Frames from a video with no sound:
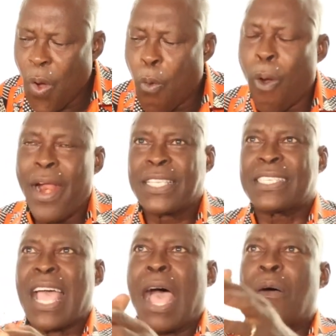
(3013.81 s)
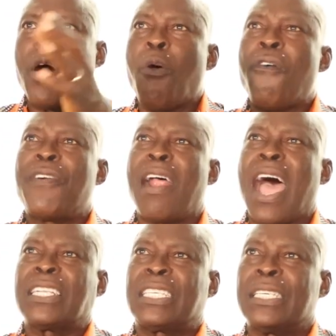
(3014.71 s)
where is our
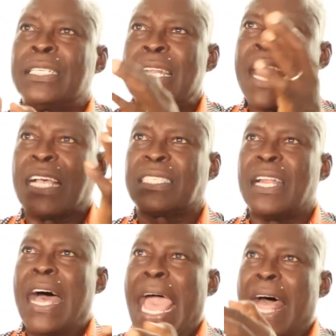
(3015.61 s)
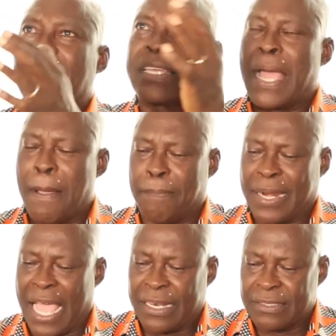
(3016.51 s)
overarching national healthcare
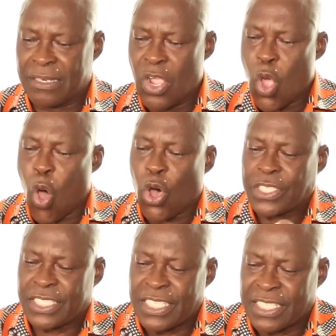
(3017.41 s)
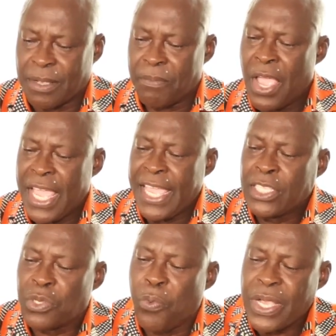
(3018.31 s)
plan or system
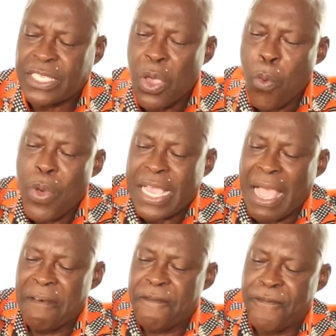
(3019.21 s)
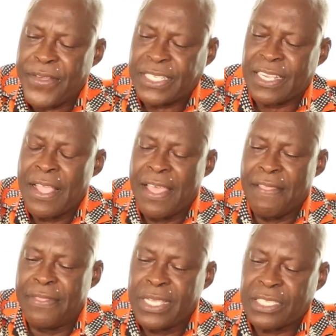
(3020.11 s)
into which we can fit
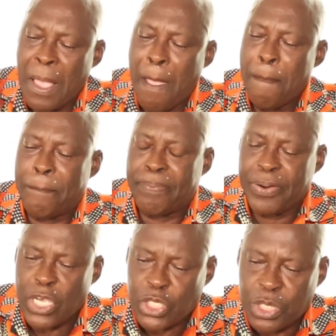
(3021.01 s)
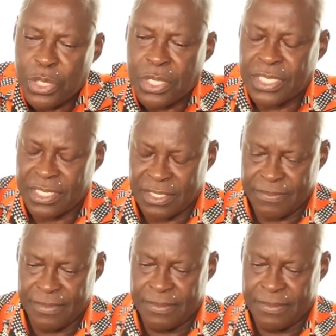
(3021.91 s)
these precious